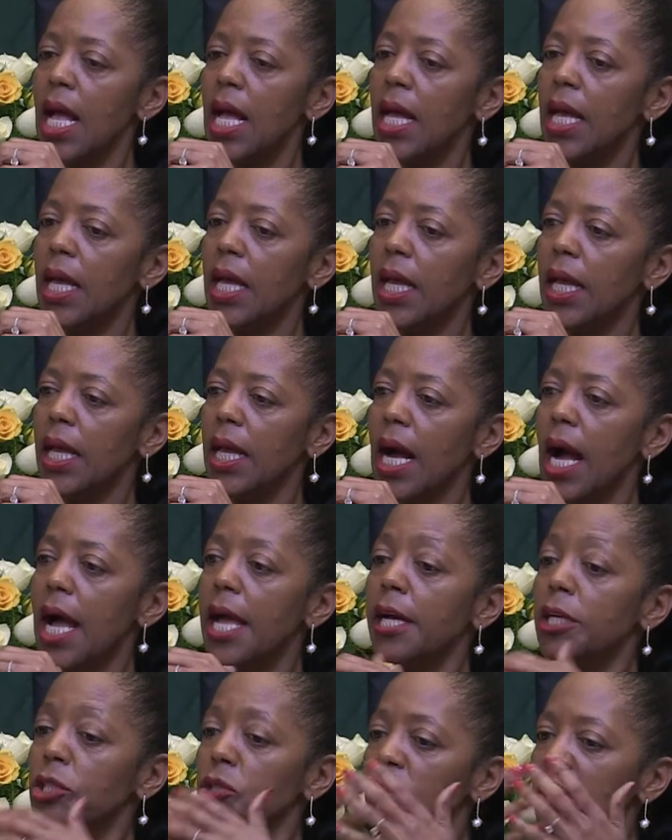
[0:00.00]

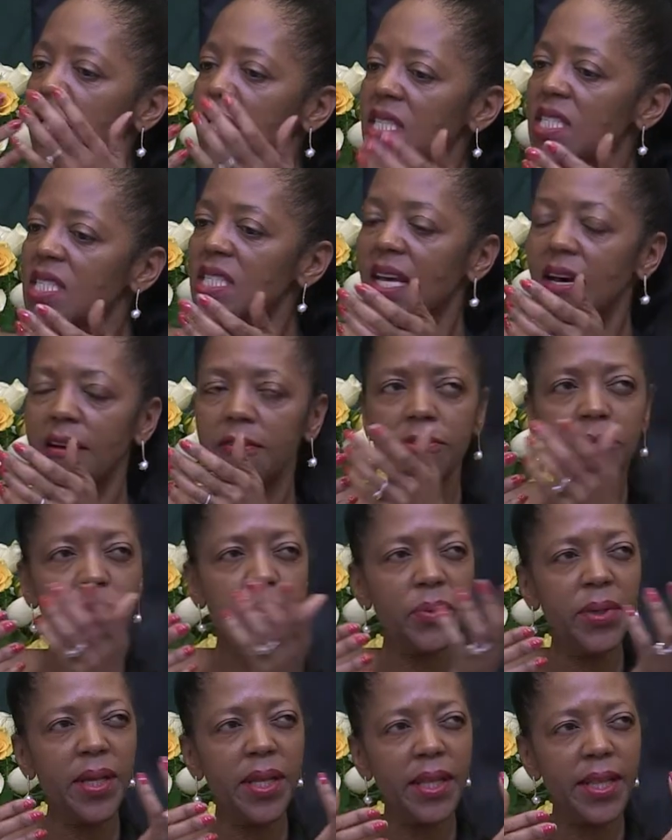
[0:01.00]
I actually served
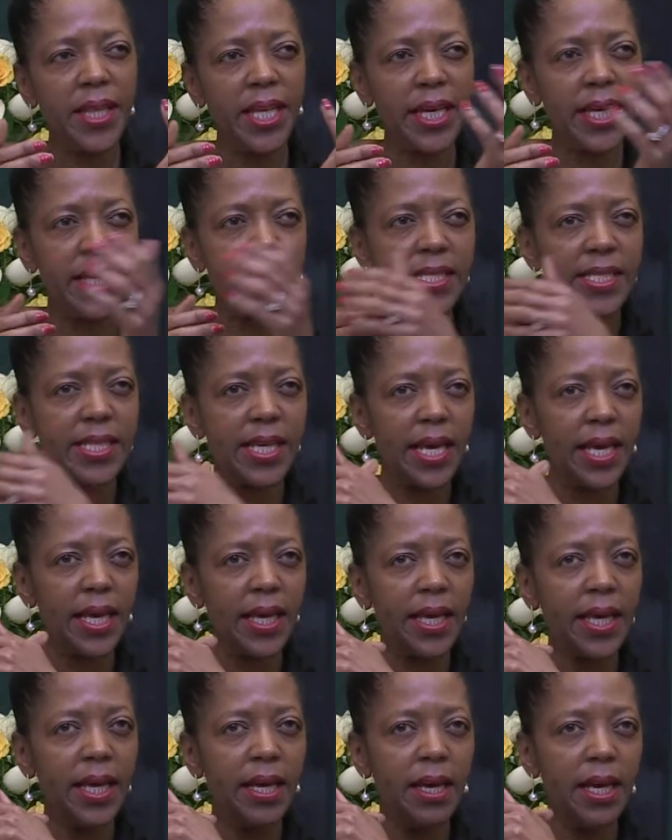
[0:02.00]
with
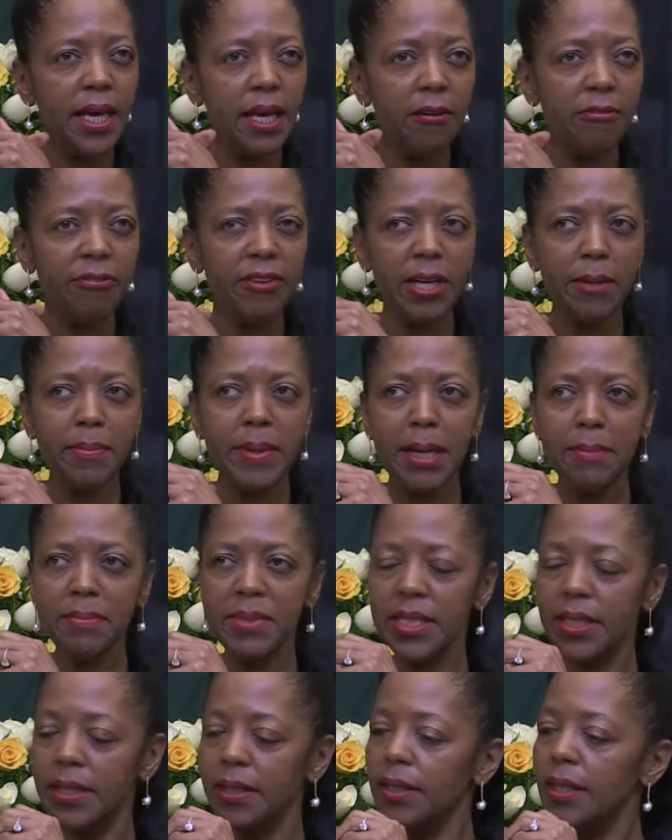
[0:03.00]
Sir Philip
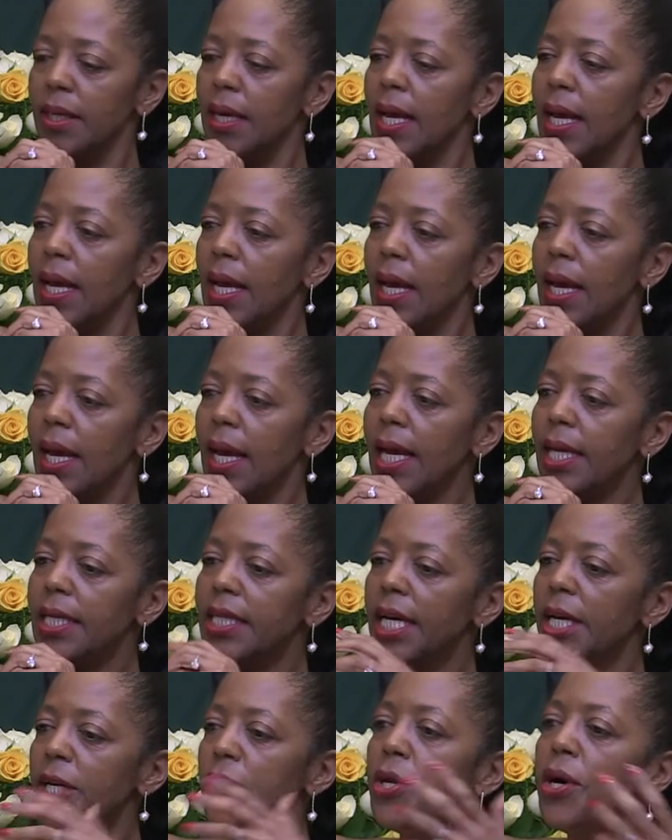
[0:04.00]
Hampton.
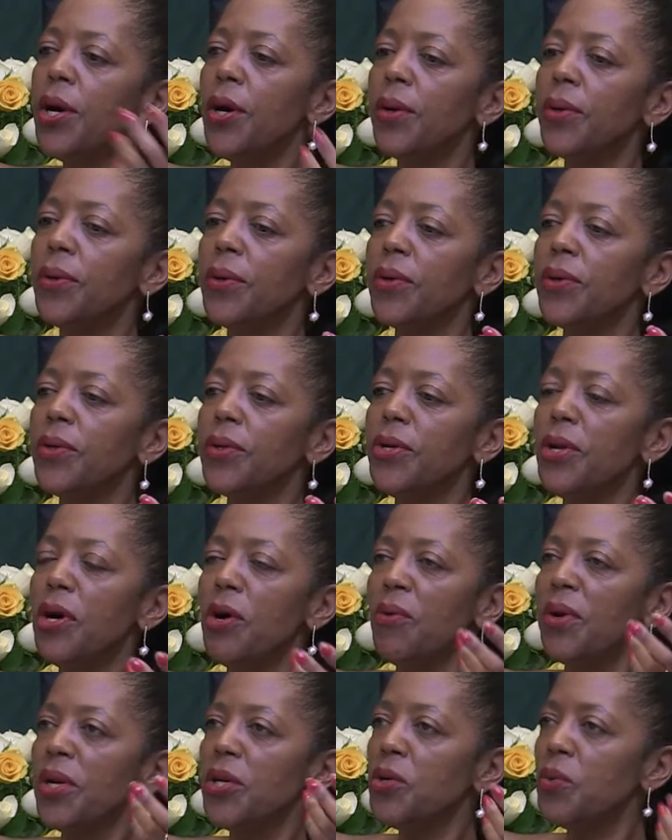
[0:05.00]
And I know, you
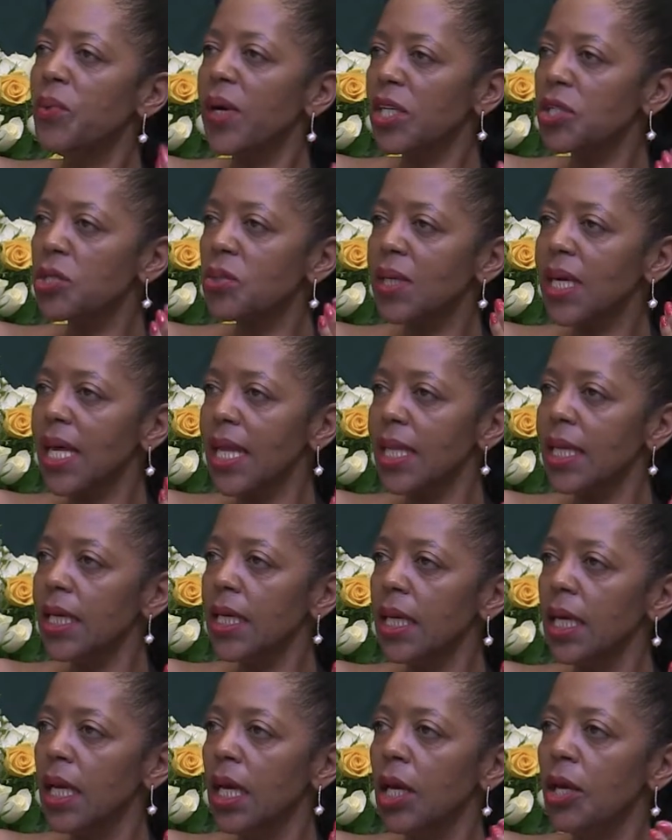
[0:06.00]
know, when you work
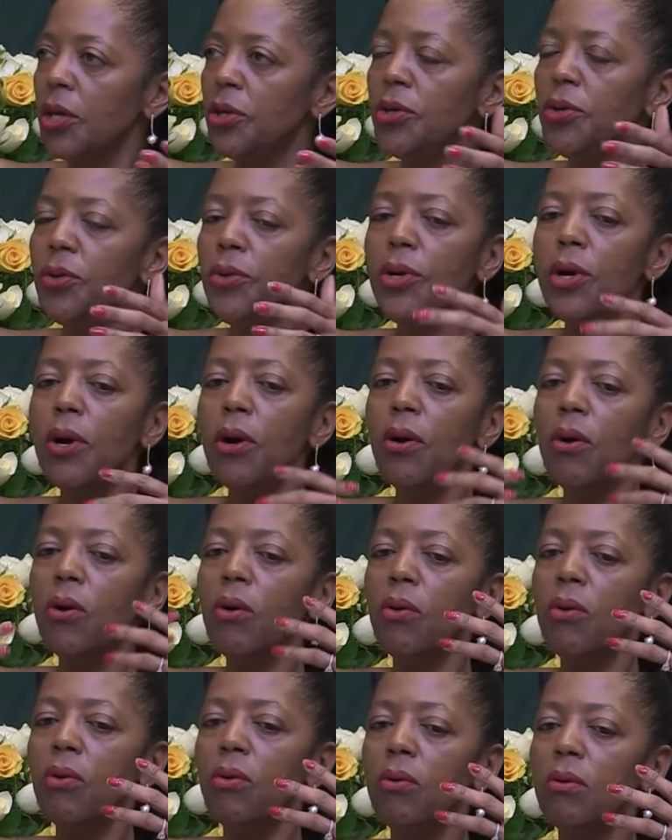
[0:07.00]
together, you
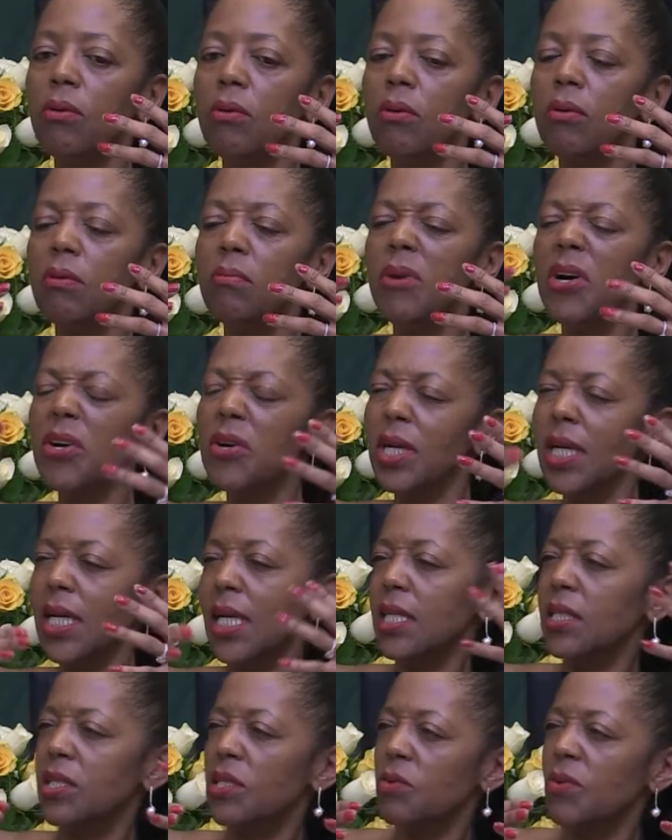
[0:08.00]
know more or
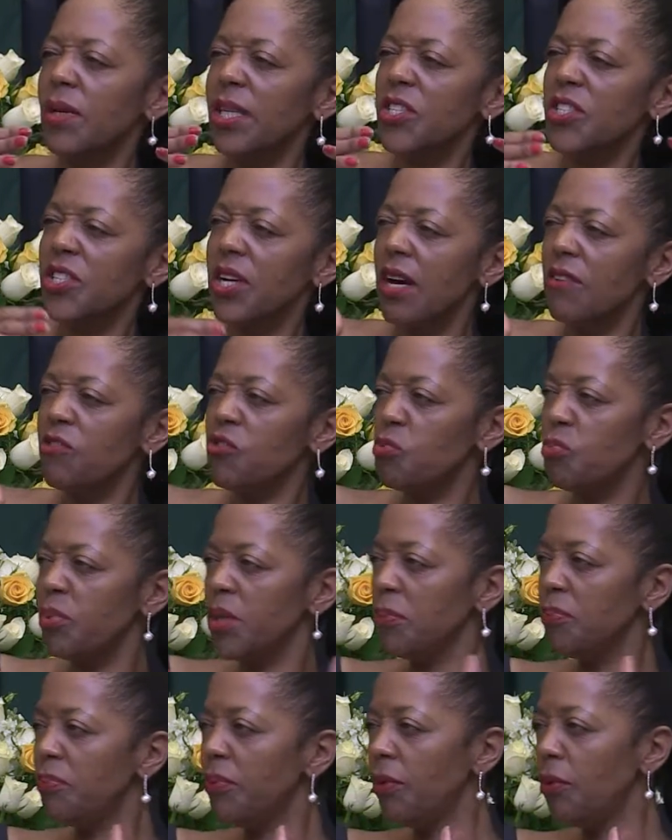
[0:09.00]
less what drives
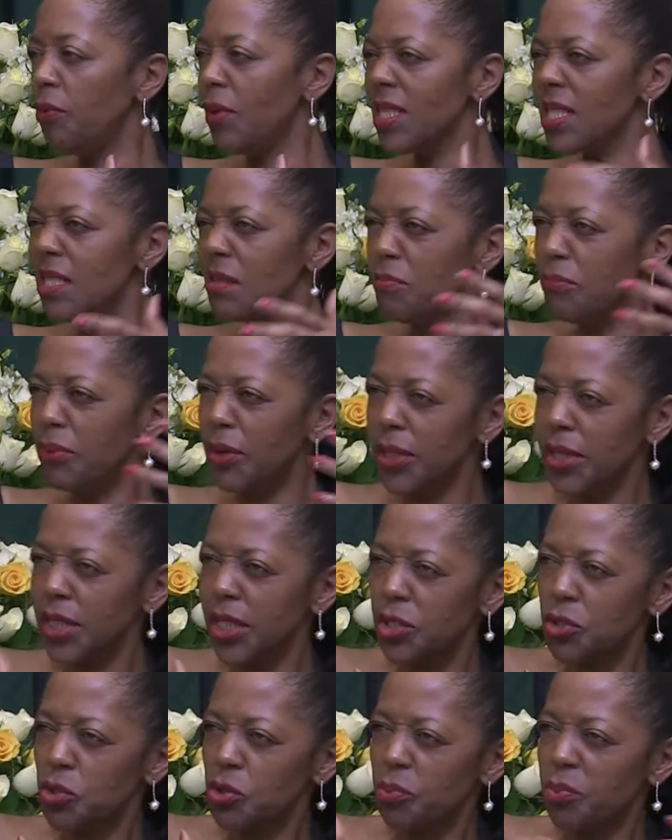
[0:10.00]
people, what's
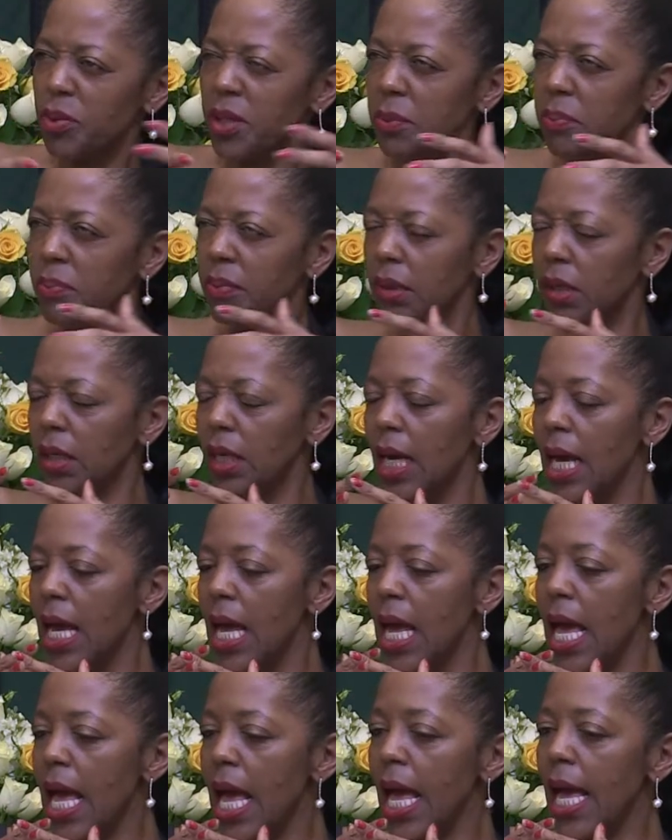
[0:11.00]
important to people.
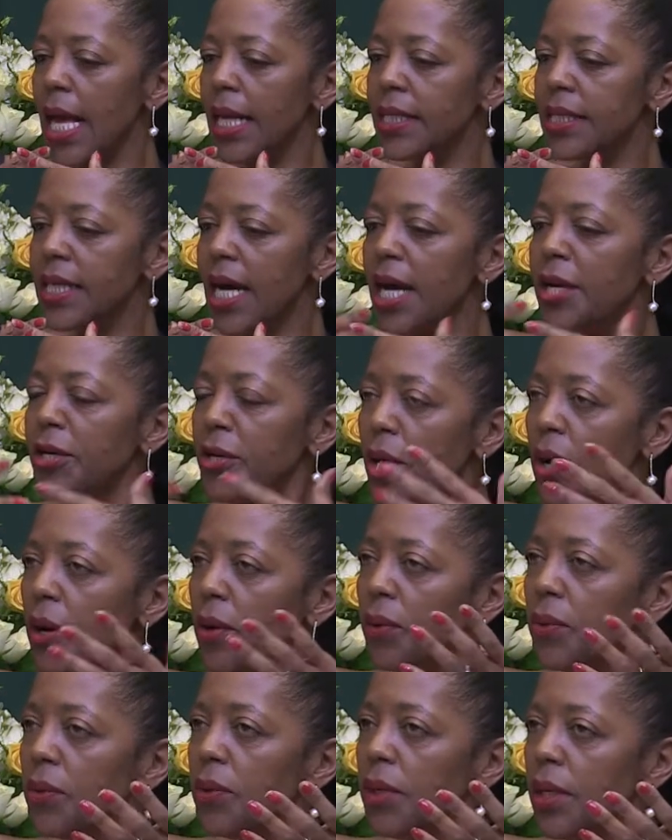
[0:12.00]
And I
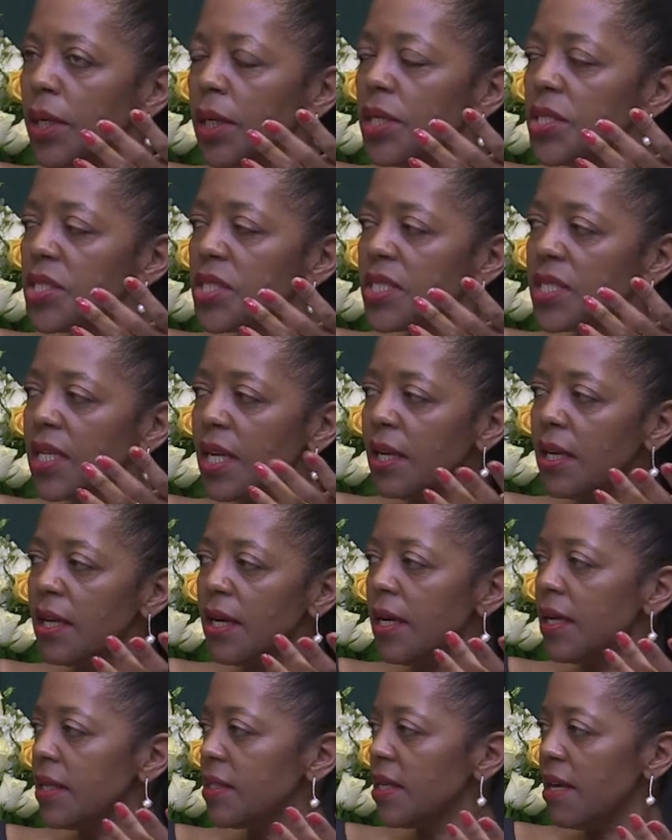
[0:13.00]
know
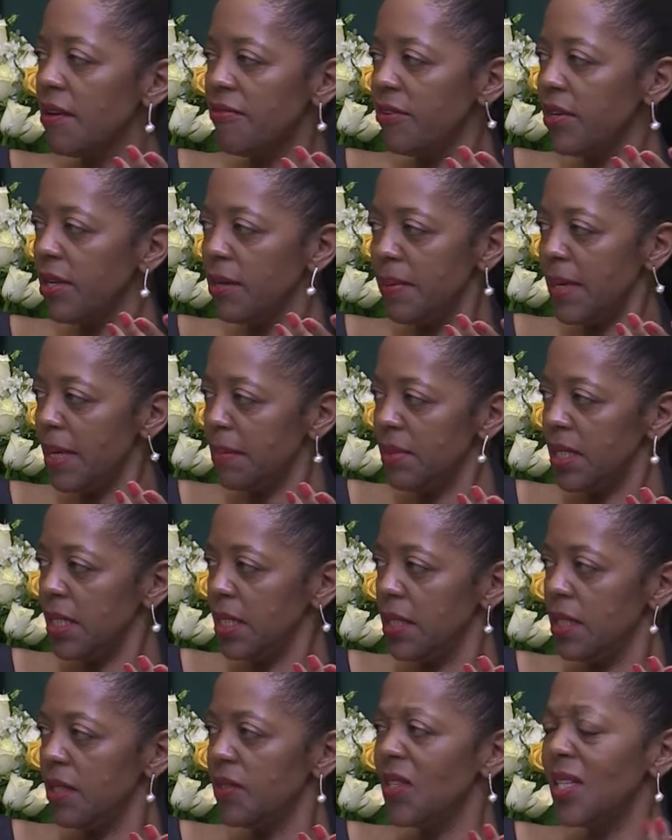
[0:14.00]
Sir Philip
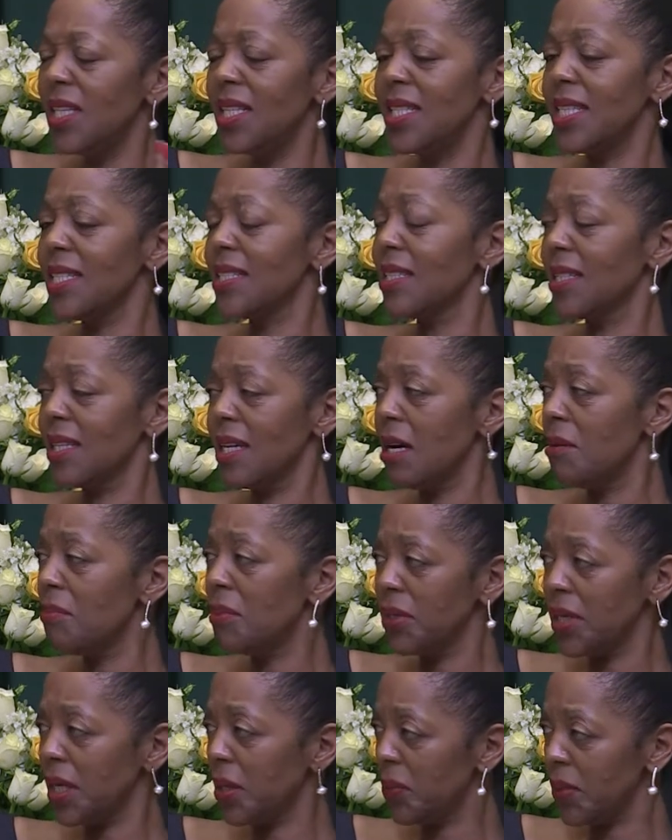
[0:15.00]
Hampton really doesn't care
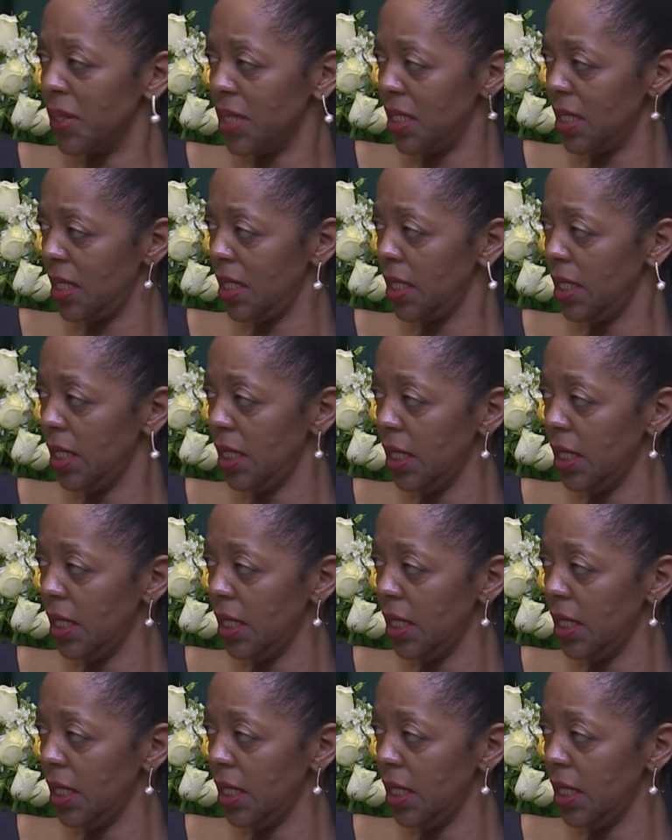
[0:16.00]
about equity.